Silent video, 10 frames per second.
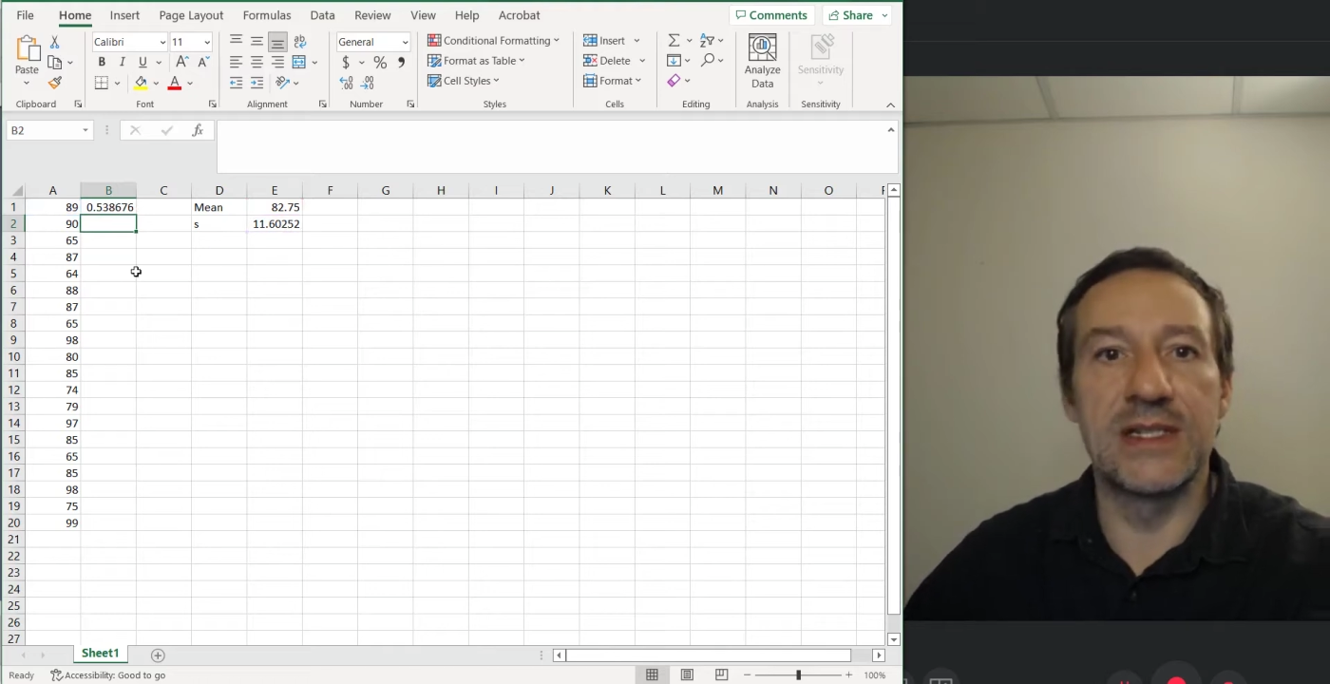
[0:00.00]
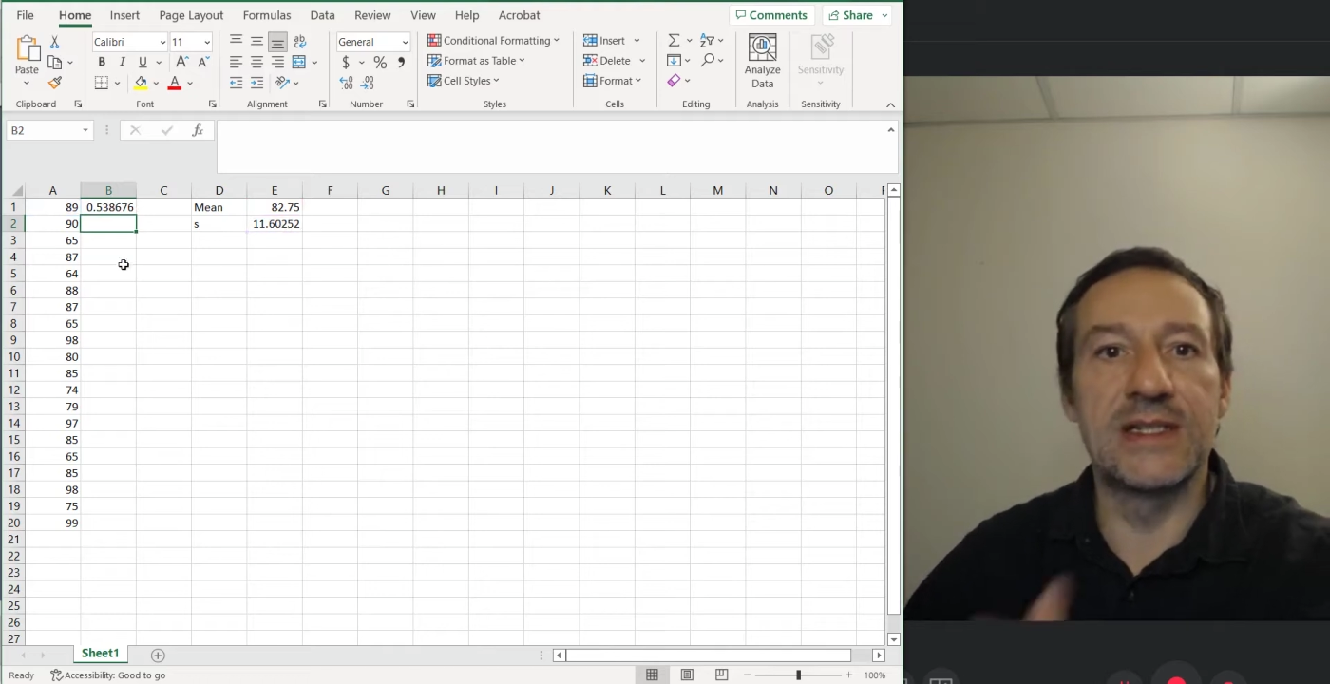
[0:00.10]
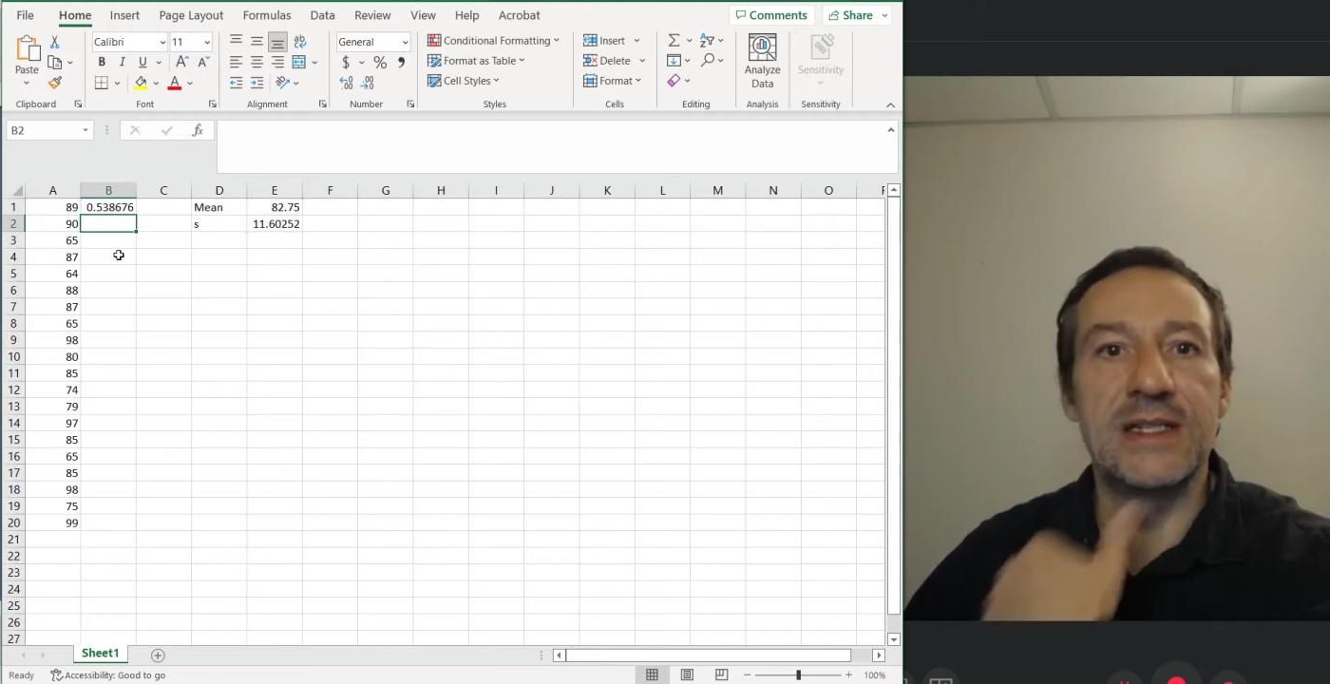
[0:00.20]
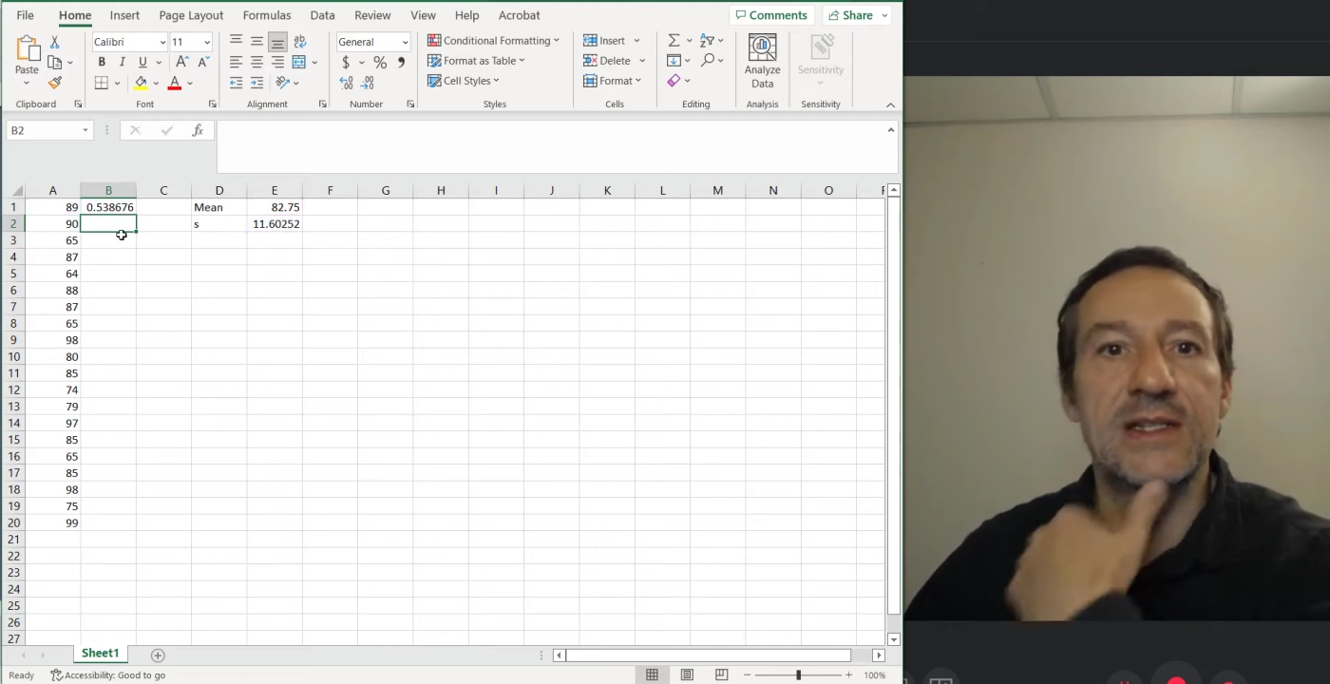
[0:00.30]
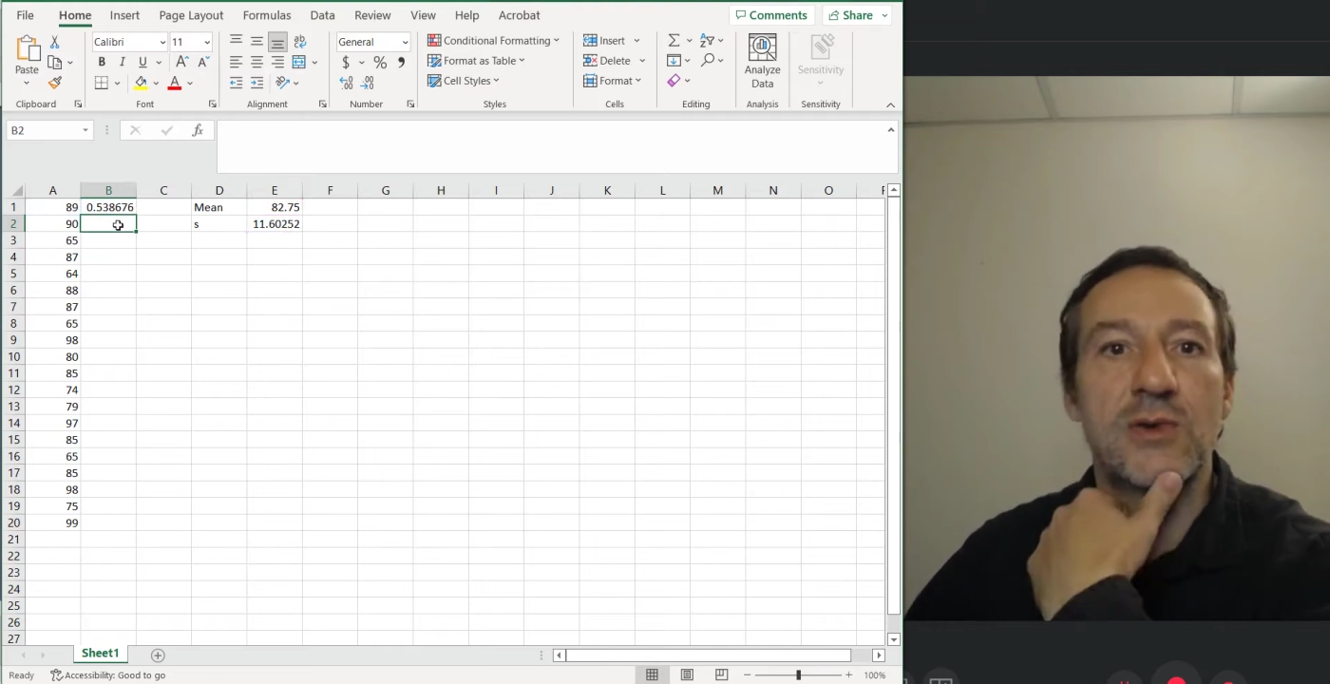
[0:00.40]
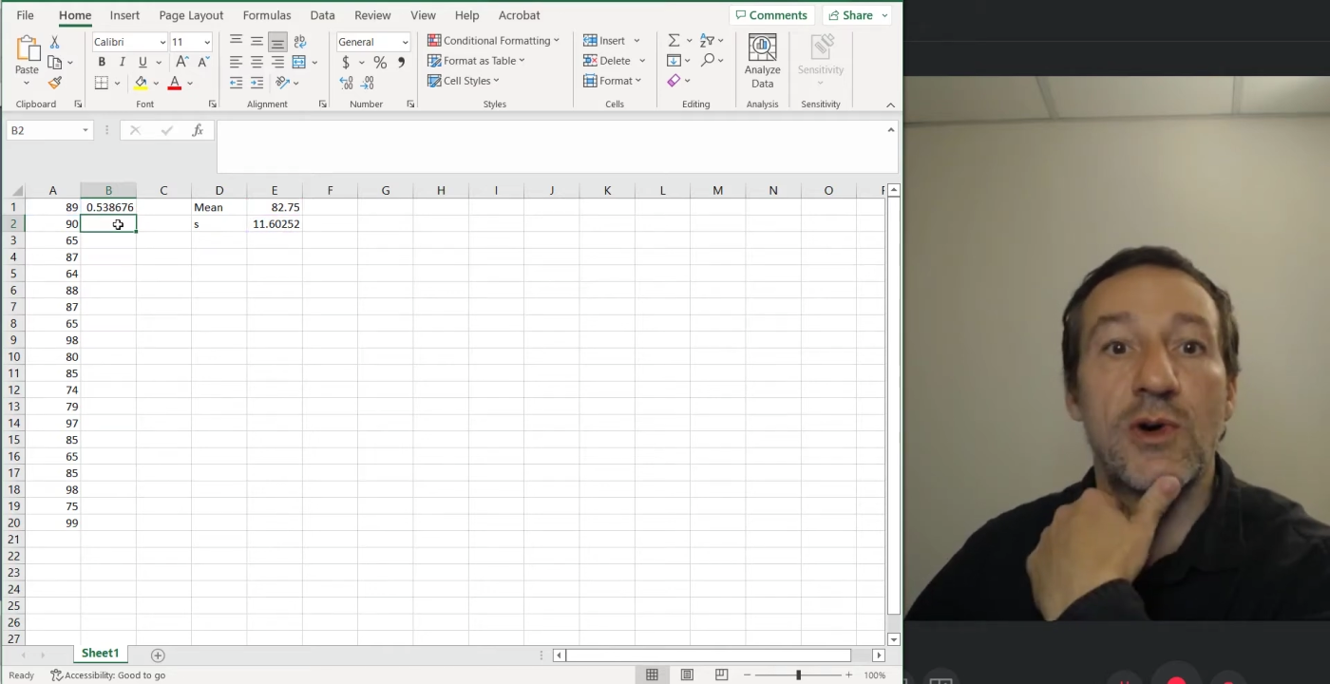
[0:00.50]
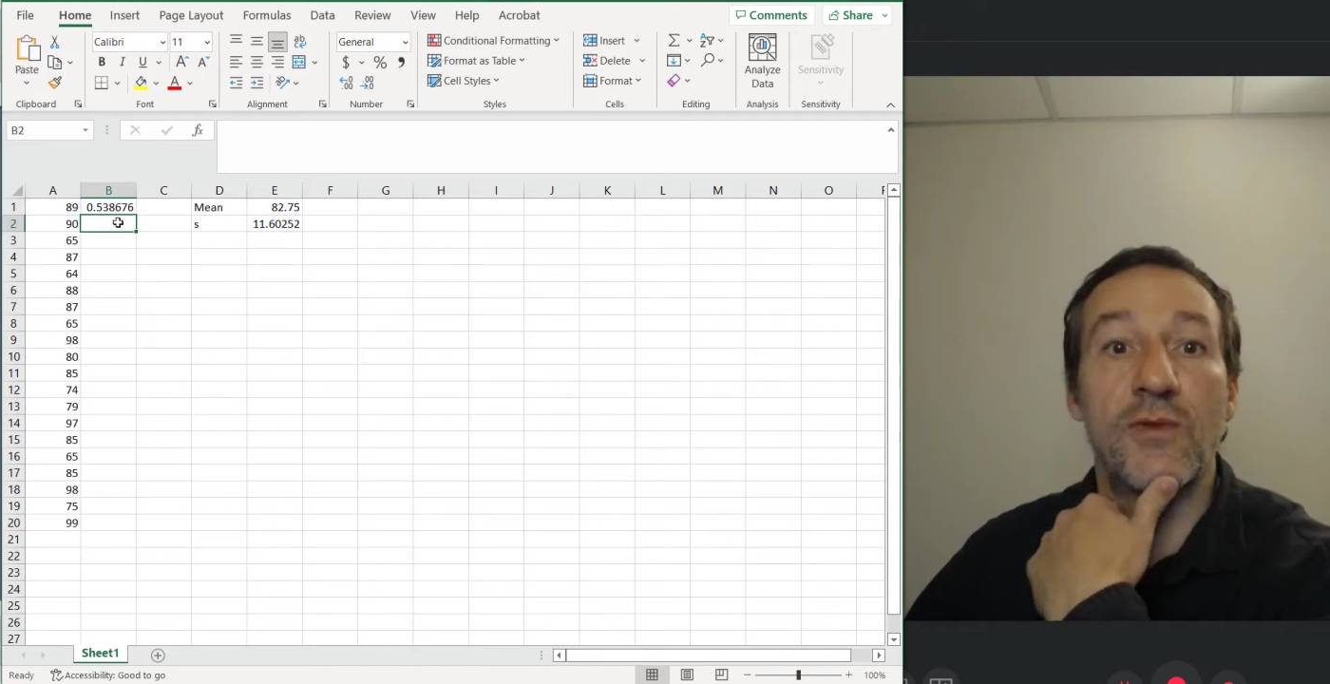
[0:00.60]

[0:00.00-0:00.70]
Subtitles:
the z-score